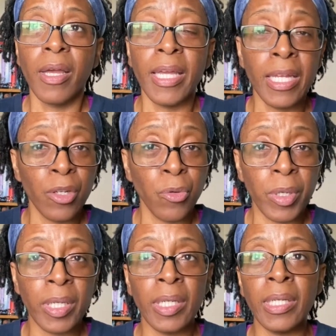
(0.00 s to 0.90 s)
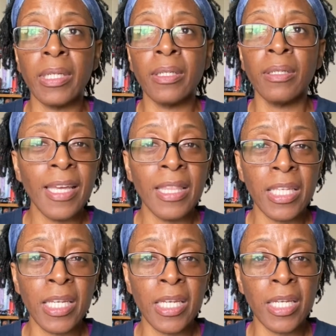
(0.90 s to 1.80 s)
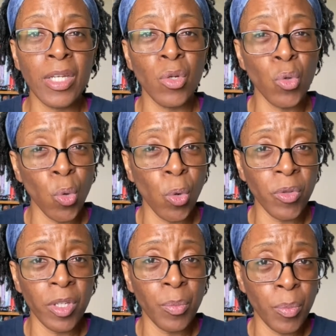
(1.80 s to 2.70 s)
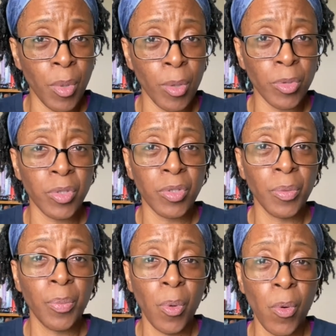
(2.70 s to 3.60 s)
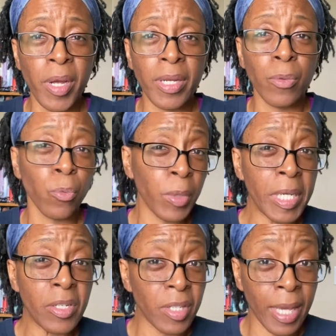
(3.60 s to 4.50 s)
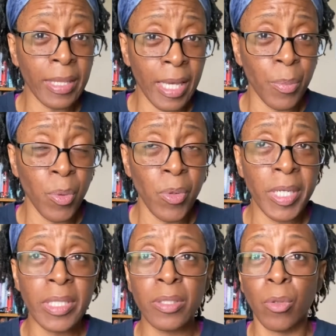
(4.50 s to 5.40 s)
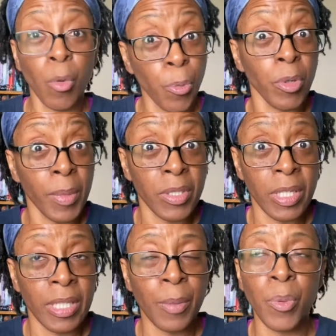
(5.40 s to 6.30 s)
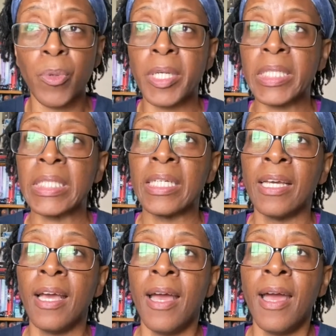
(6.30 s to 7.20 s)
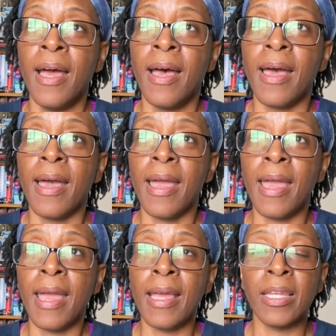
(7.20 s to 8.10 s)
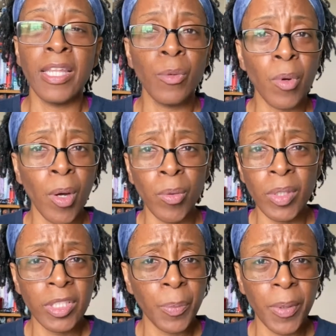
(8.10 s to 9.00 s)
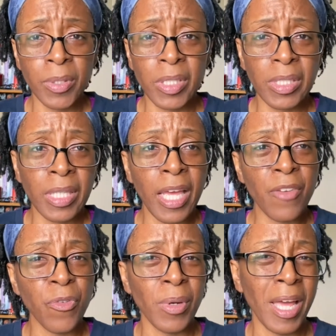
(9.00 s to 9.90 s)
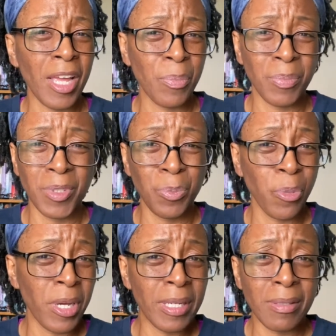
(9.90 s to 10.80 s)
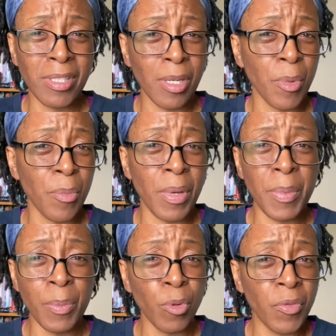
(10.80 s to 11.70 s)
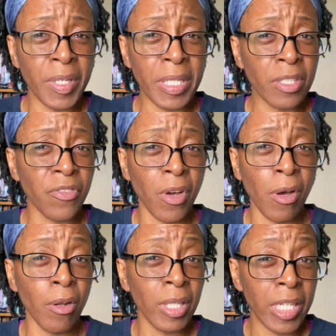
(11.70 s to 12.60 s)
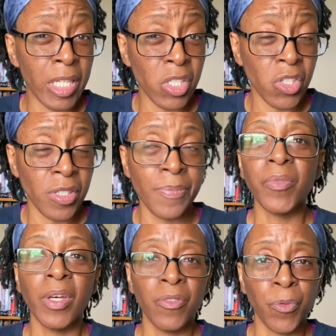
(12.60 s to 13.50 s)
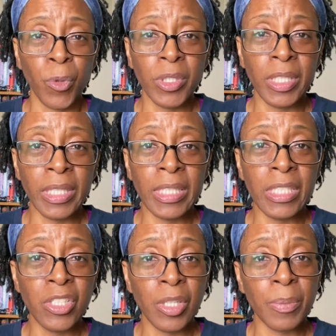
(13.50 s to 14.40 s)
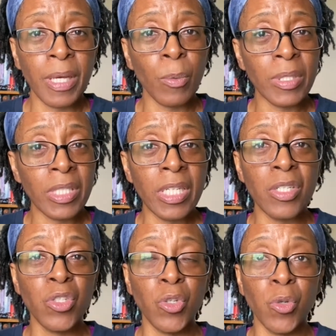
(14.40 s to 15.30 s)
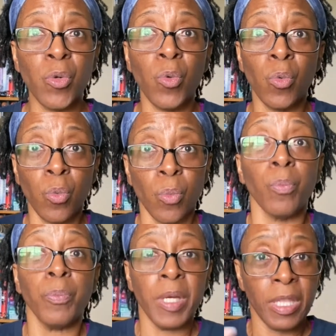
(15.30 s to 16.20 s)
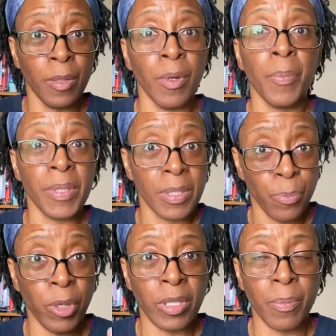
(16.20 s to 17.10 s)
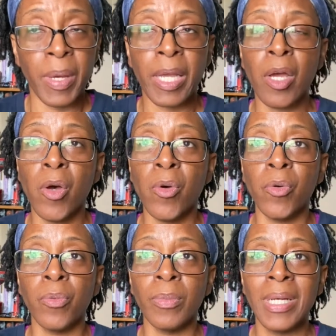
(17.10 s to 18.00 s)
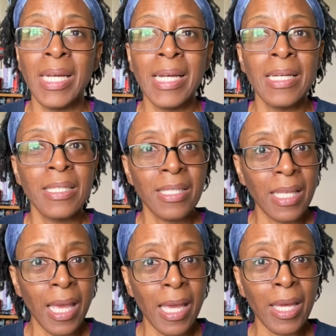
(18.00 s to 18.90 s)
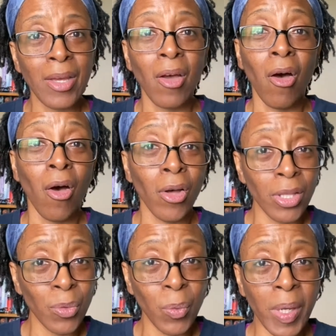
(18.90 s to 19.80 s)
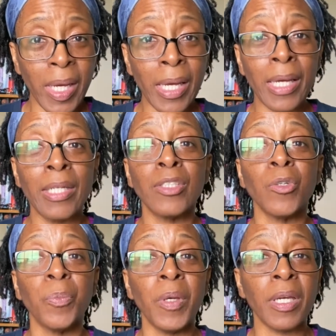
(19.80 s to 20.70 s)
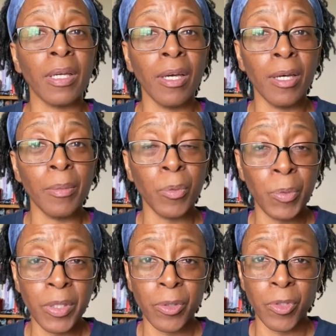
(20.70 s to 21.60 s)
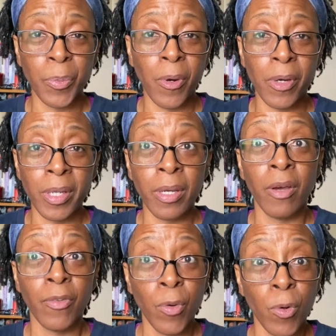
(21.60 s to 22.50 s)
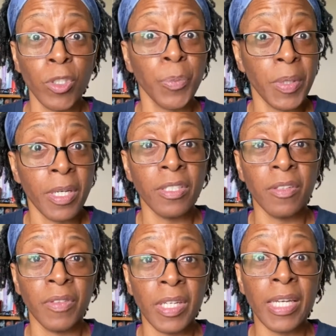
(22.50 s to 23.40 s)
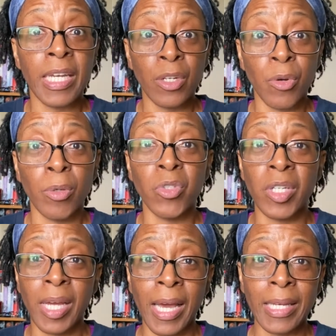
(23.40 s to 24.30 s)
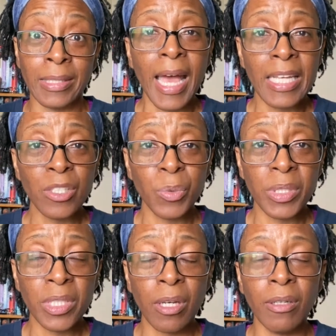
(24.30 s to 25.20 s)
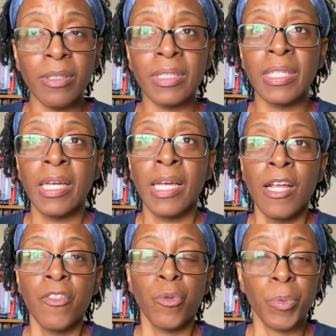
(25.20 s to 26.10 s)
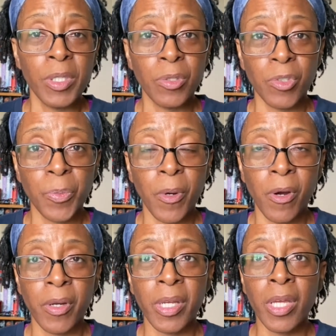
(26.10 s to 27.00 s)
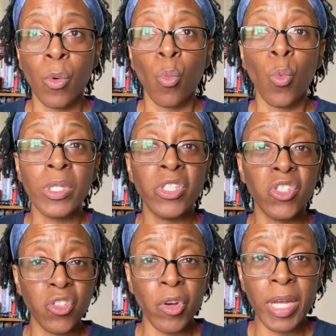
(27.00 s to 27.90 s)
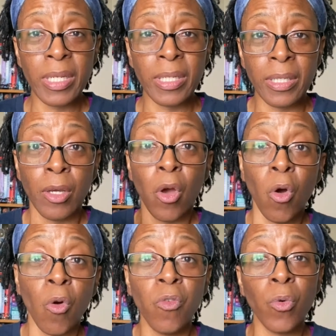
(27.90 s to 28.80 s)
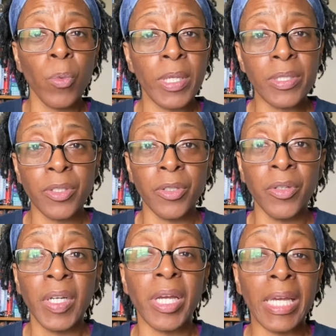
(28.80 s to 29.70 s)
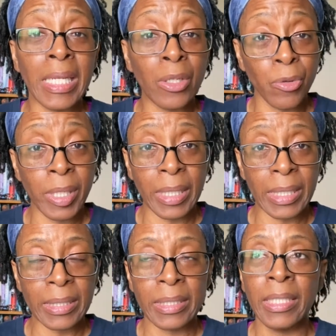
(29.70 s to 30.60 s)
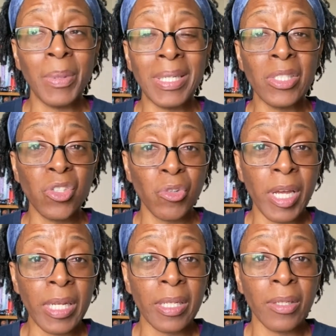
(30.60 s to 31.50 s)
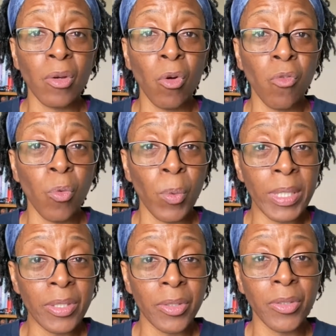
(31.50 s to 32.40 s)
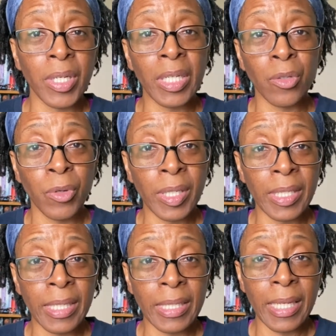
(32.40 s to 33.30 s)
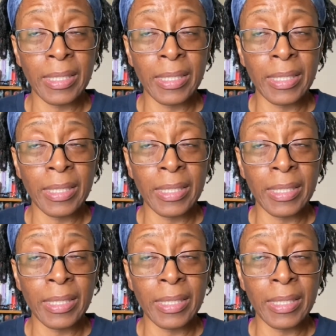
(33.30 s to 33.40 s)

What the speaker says: in Greenland in the northernmost point reached at that point, or pretty much at that point. And they were only supposed to stay for like spring, summer, maybe moving into fall-ish. Unfortunately, the ship that was sent to pick them up and bring them back home sank on the way to pick up the research party, of course, because of the encroaching ice. As a result, the research party was stranded over winter in Greenland. Being stranded over winter in Greenland at that